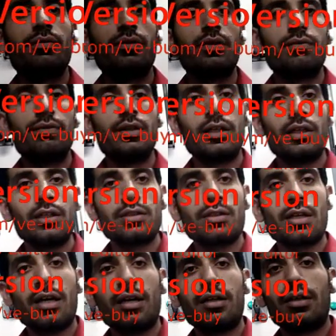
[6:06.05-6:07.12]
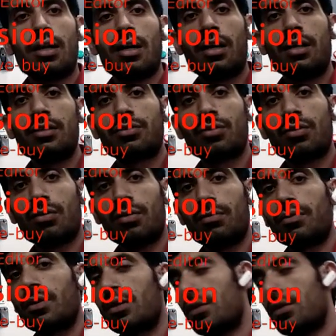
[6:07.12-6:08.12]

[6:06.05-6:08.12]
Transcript: for VTs and also